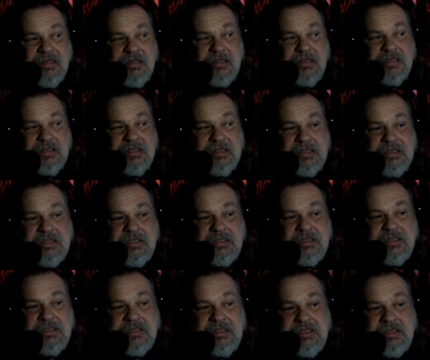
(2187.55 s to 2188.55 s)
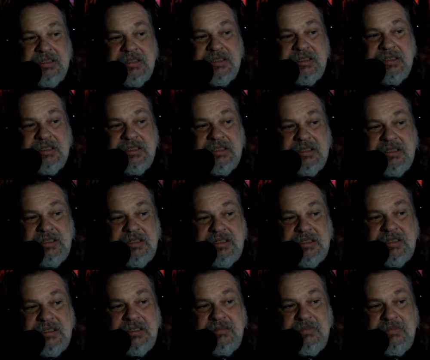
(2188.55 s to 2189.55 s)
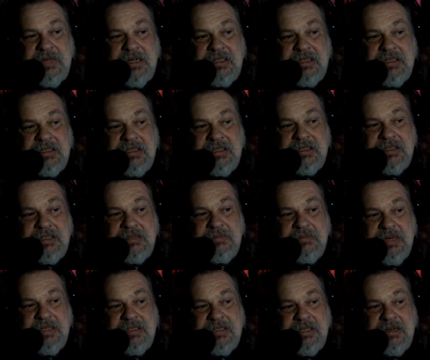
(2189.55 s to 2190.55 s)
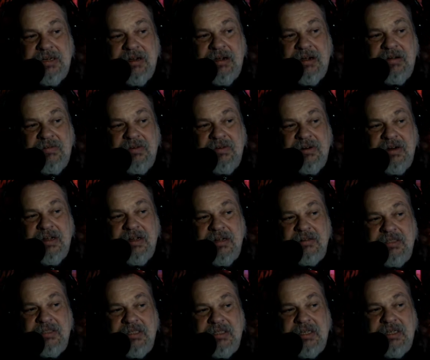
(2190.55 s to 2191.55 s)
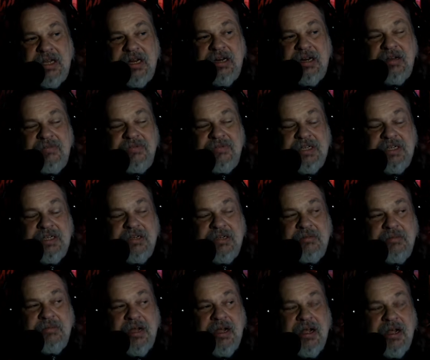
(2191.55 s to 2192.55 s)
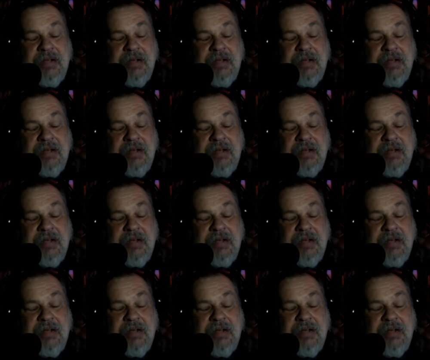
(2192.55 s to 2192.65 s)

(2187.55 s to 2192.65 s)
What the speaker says: Just too much overload today of TMI.